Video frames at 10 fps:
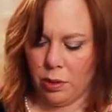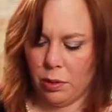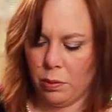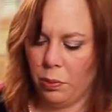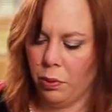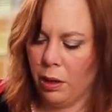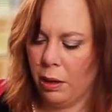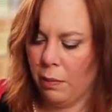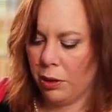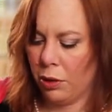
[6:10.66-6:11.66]
That's
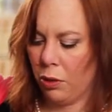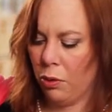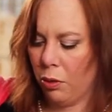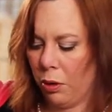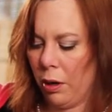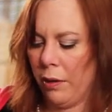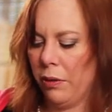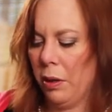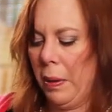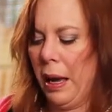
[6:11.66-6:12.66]
pretty much a quarter
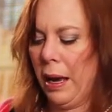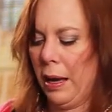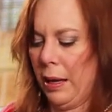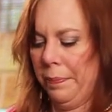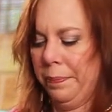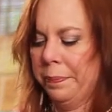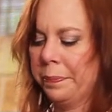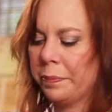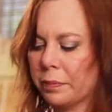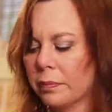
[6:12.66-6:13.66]
of the pan.
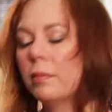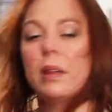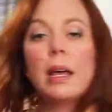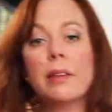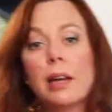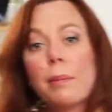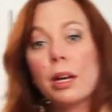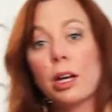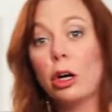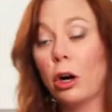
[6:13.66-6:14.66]
And then I'm
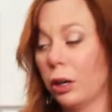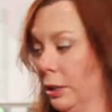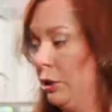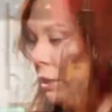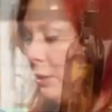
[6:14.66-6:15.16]
going to garnish